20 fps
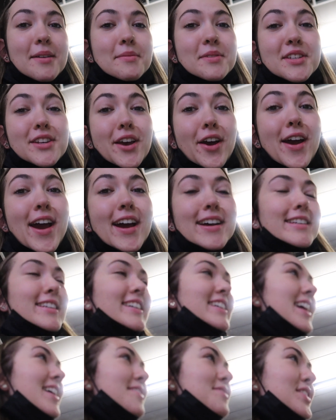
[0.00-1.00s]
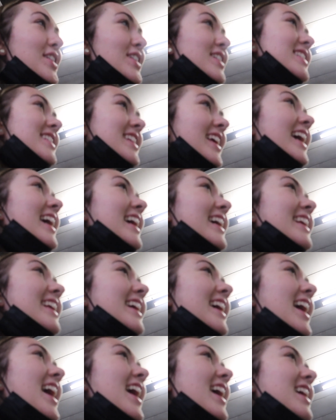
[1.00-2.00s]
I'm so actually, I'm so scared
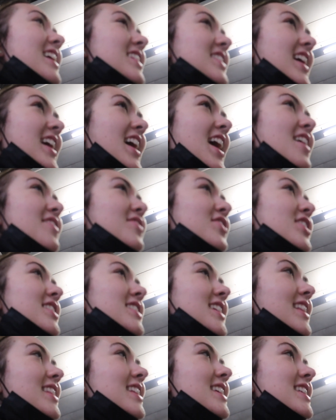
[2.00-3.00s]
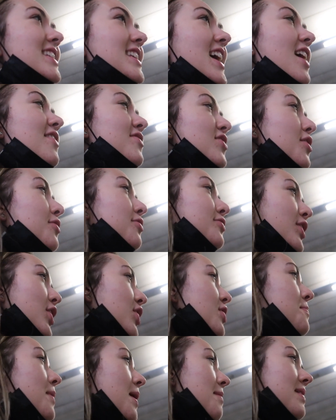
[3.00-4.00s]
because like I've not done this. I've not
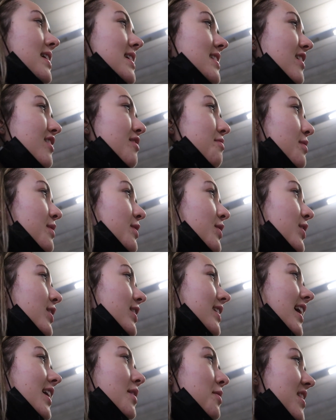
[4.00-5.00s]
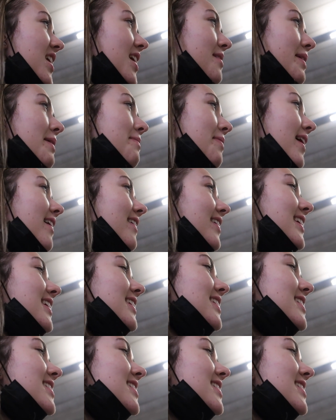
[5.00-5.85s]
flown by myself before, like without my parents.